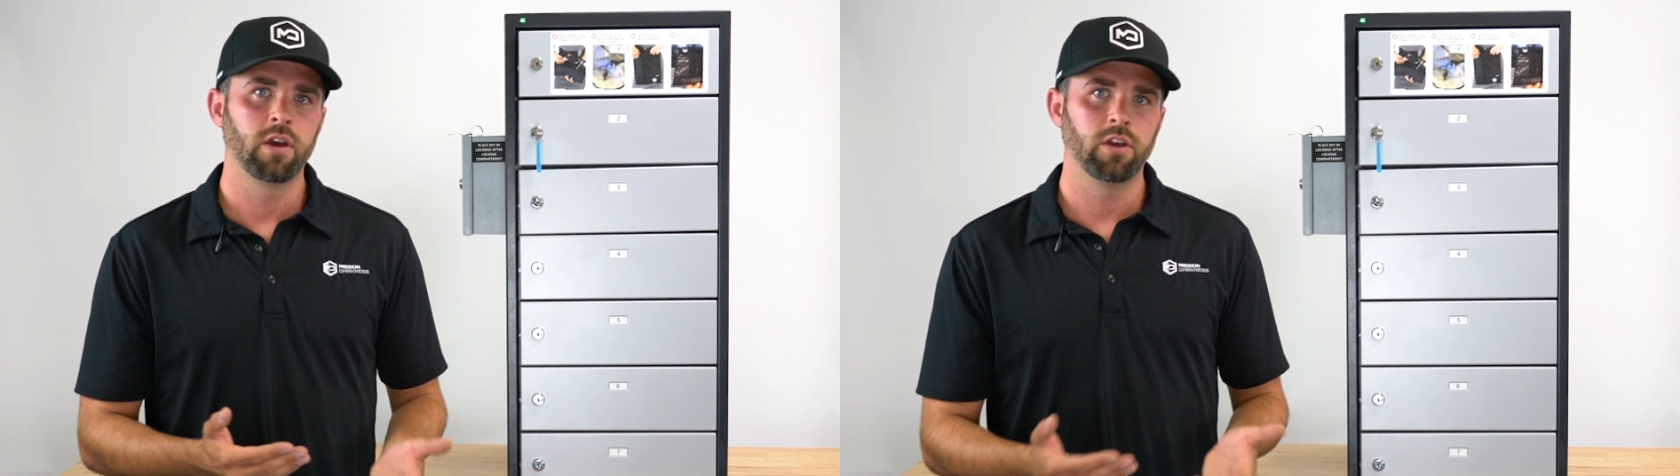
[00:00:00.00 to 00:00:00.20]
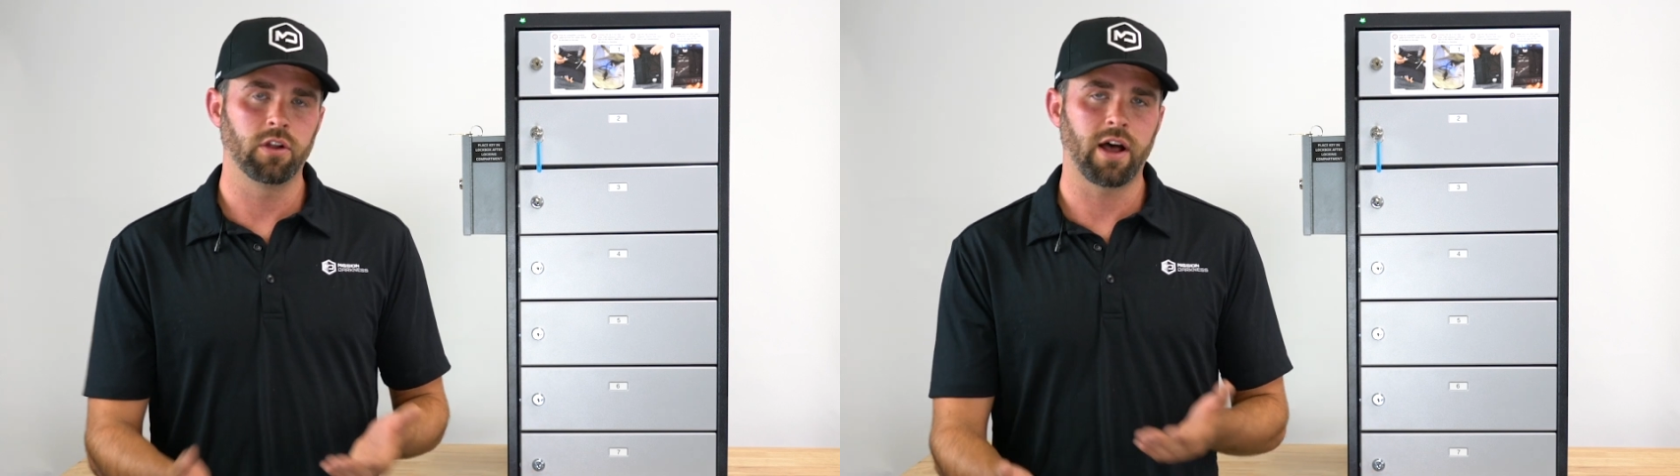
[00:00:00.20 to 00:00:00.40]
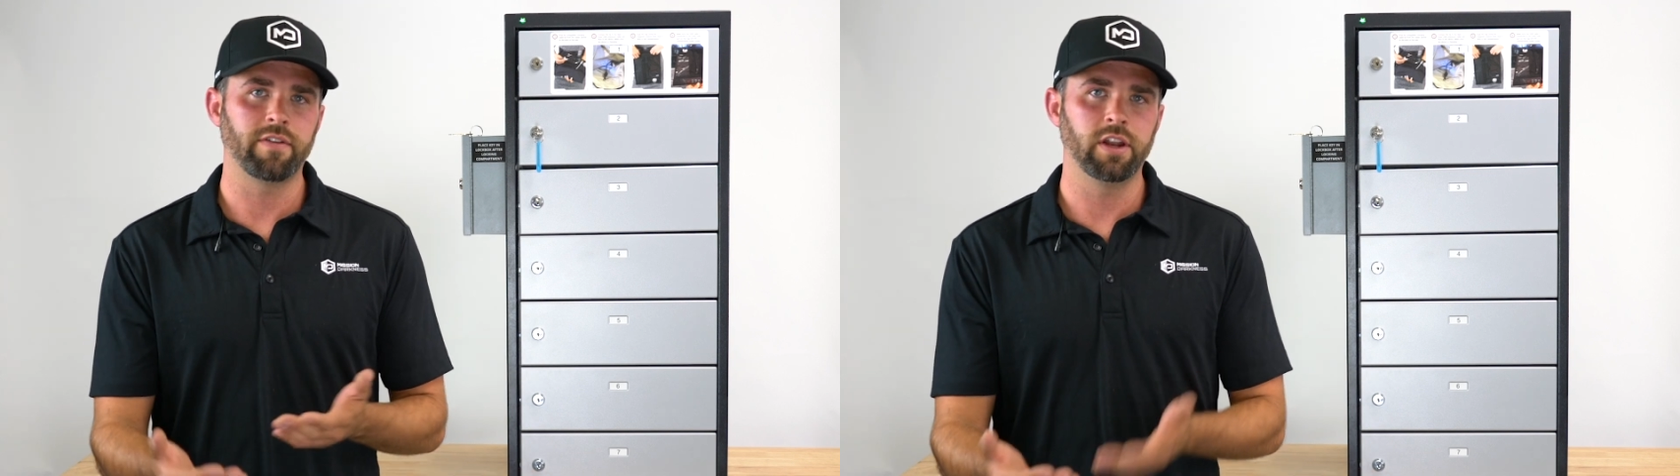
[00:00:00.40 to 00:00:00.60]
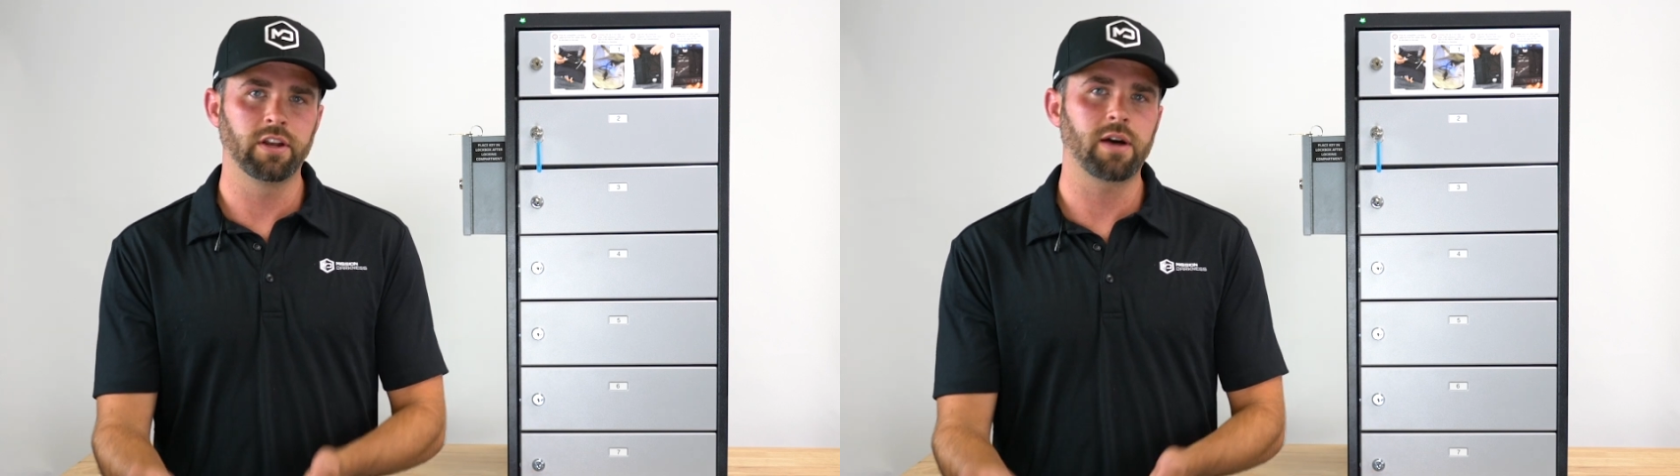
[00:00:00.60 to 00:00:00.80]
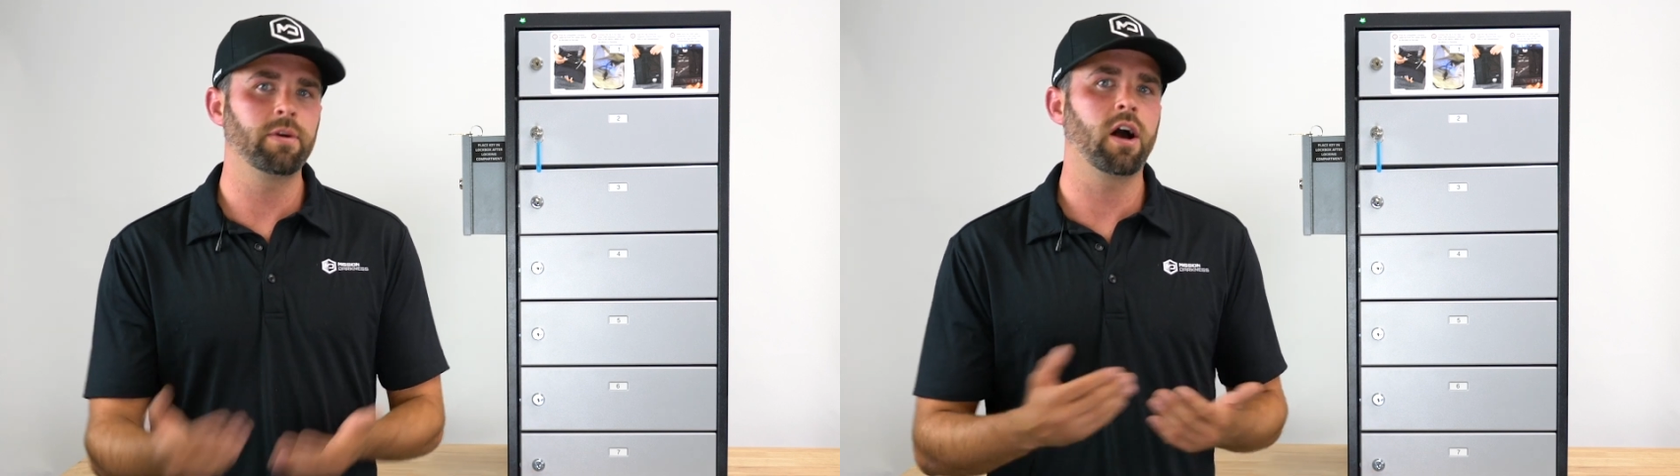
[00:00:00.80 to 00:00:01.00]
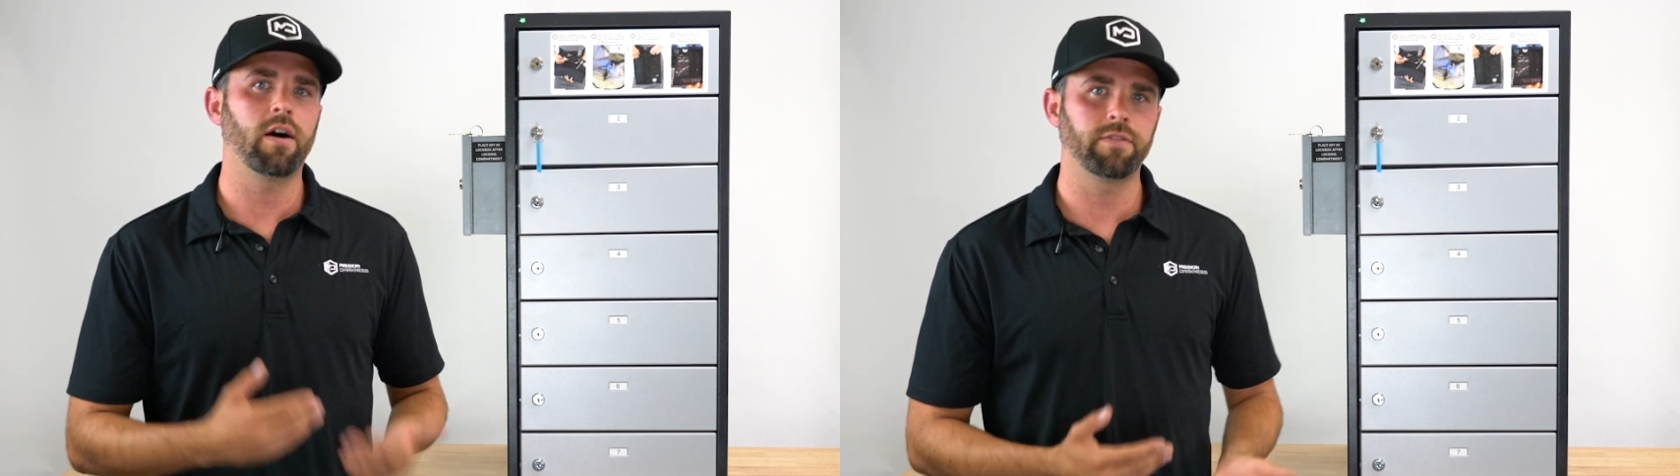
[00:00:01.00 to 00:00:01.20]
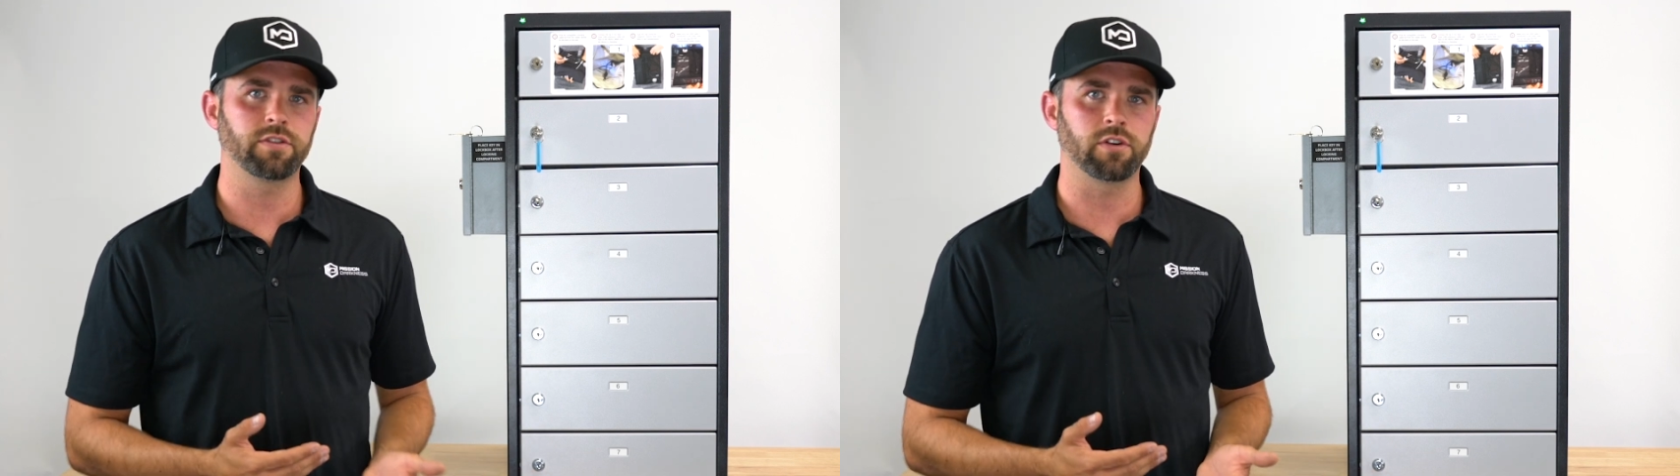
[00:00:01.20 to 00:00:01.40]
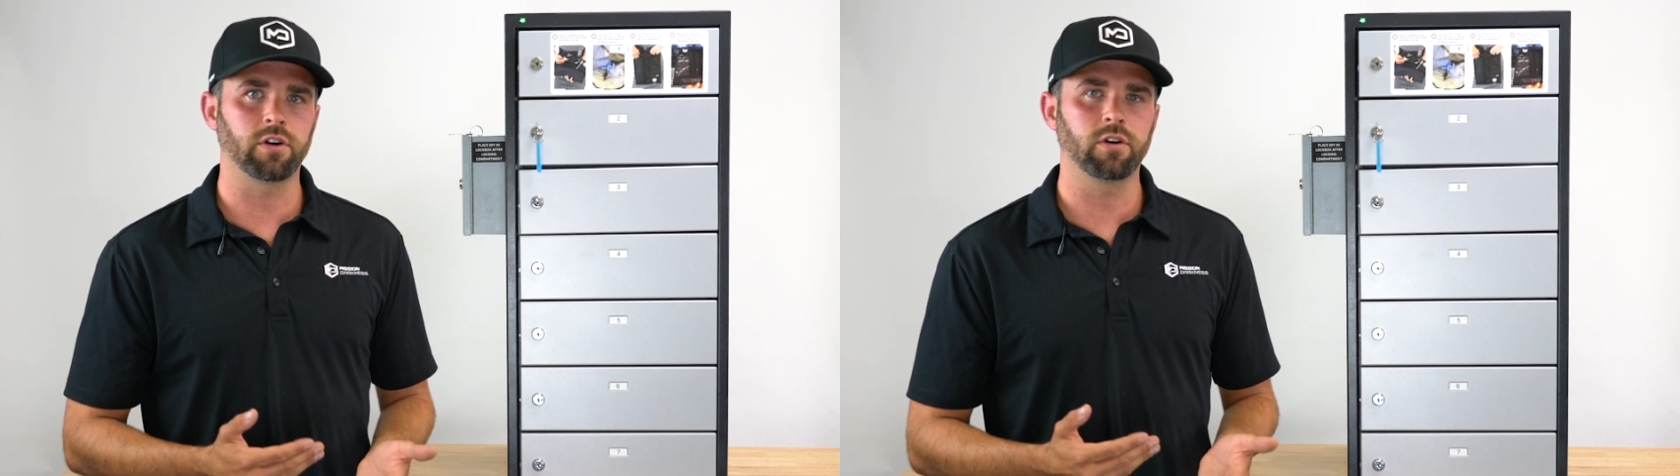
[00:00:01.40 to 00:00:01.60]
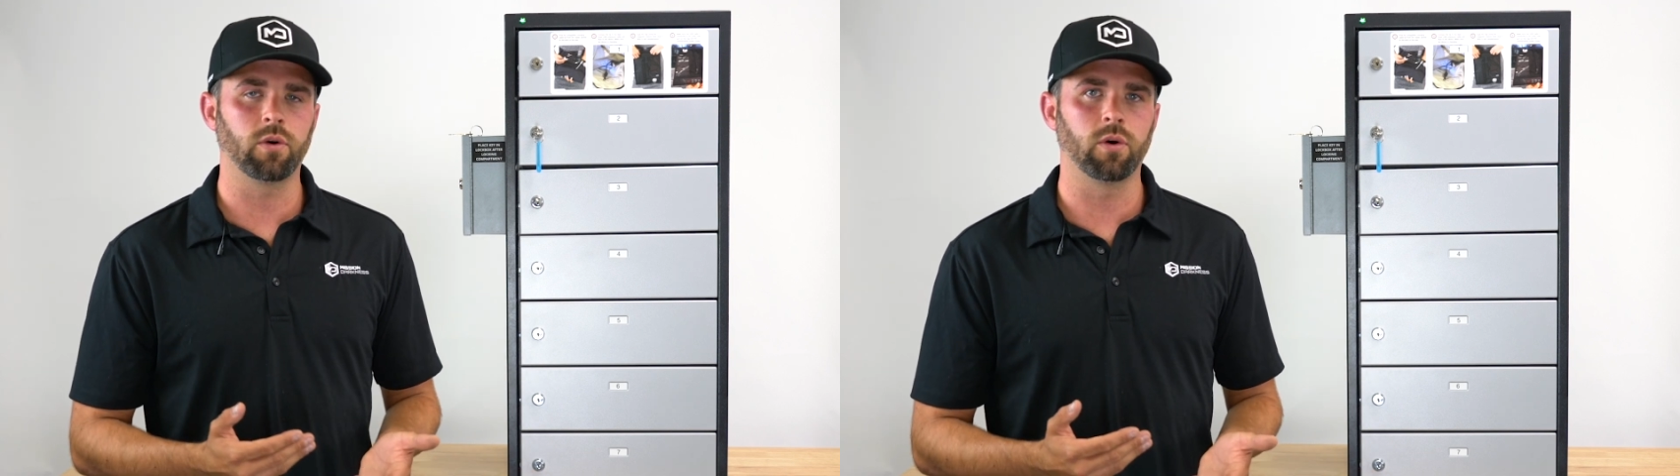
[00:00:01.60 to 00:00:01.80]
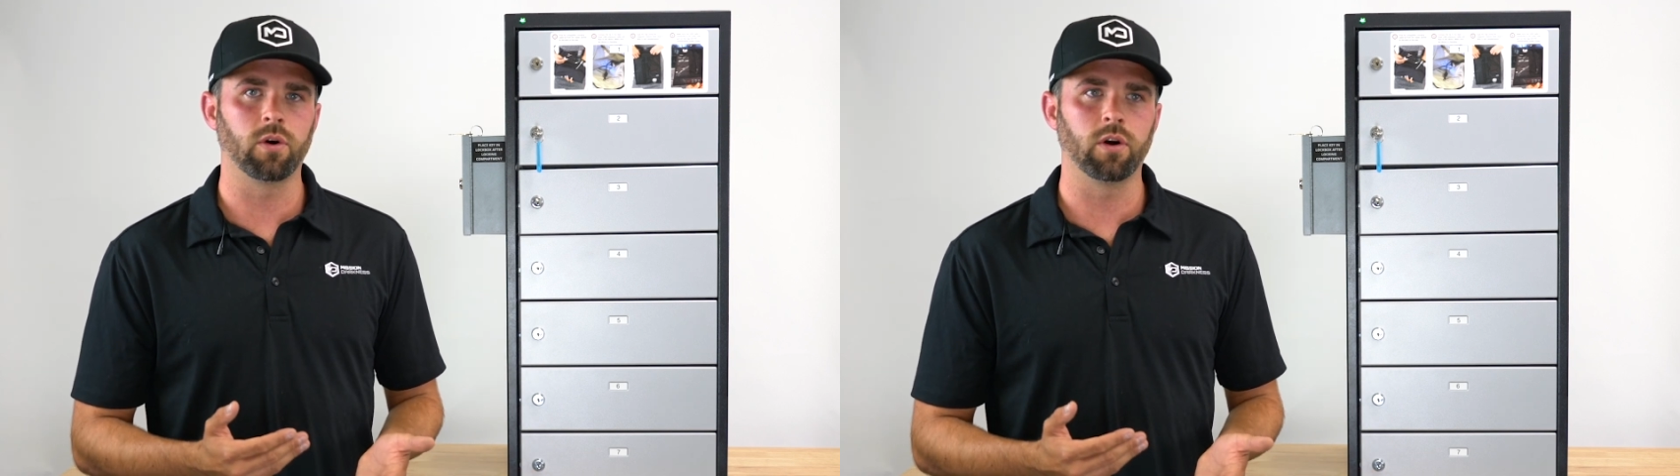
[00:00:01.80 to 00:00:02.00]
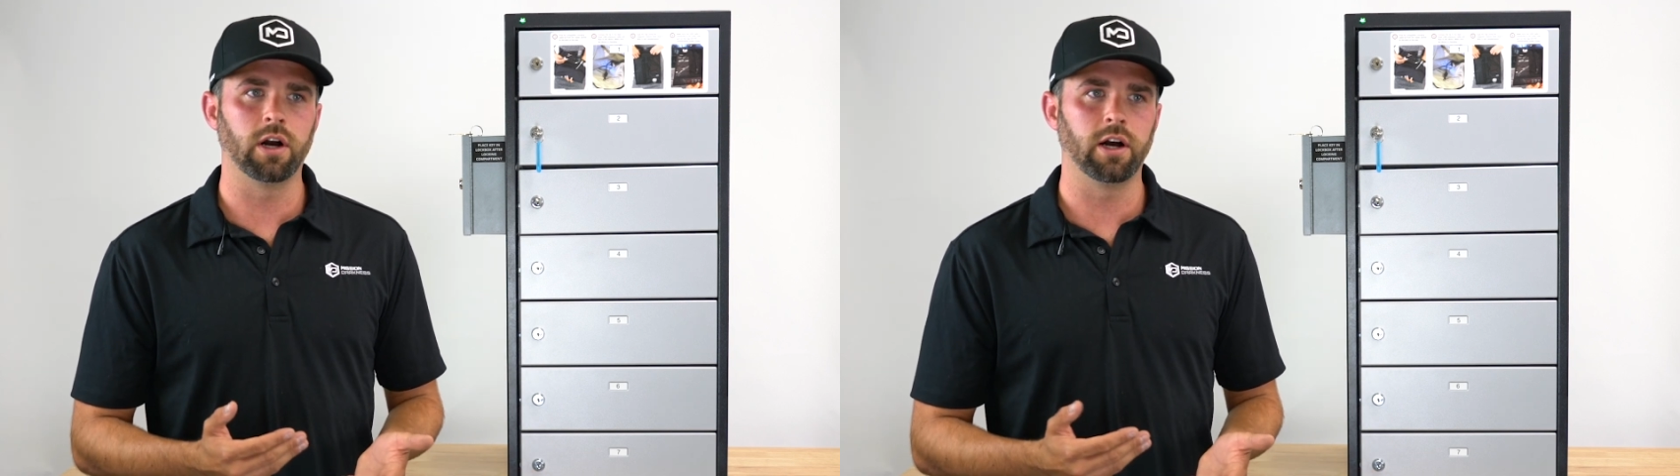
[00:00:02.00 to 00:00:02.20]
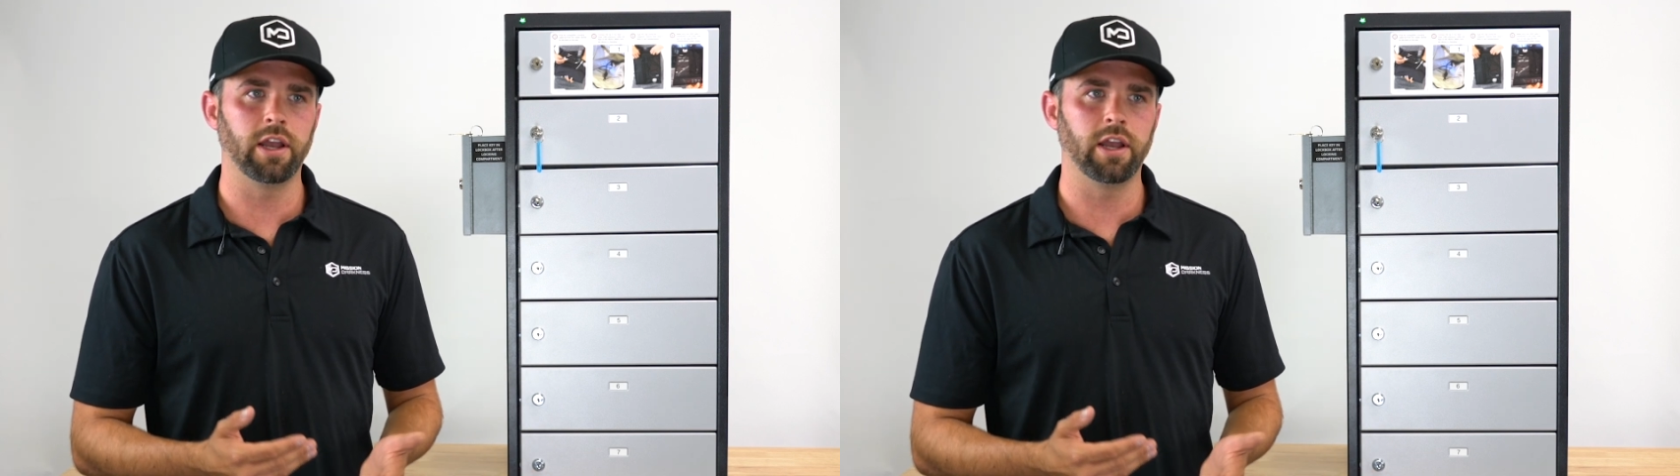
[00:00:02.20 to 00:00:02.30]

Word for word: You'll have an incoming officer or uh,